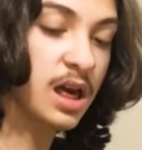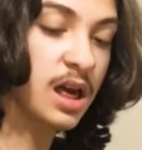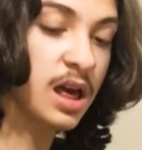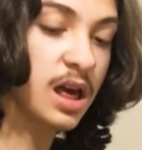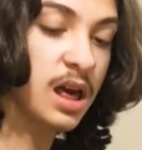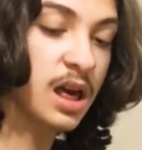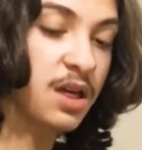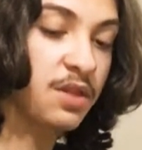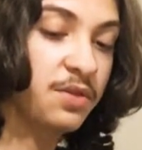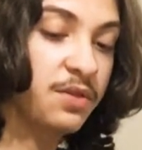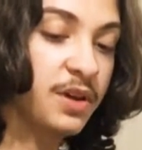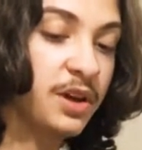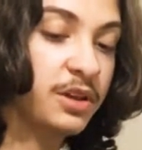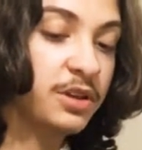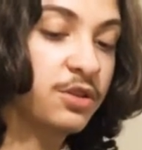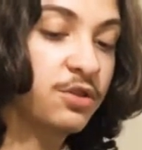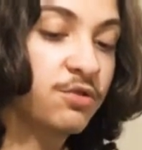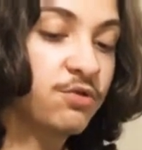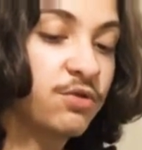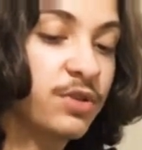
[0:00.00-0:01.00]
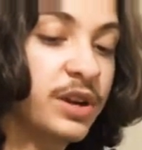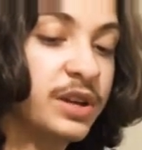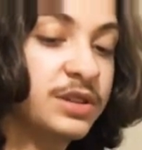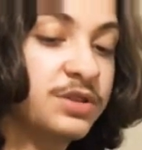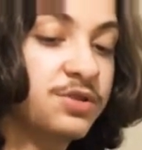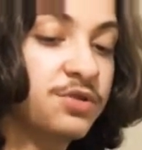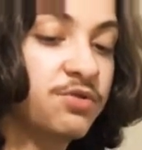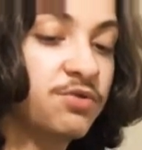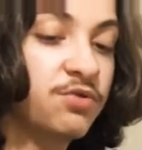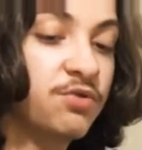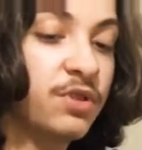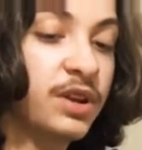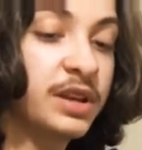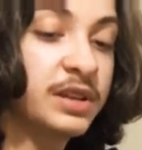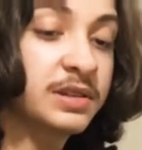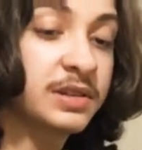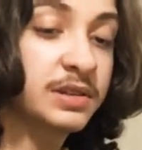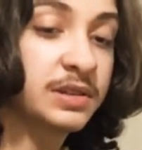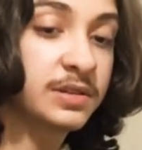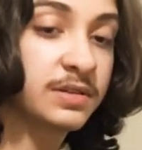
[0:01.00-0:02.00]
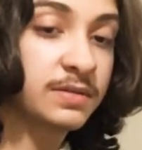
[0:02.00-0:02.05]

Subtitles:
And then you raise your wrist,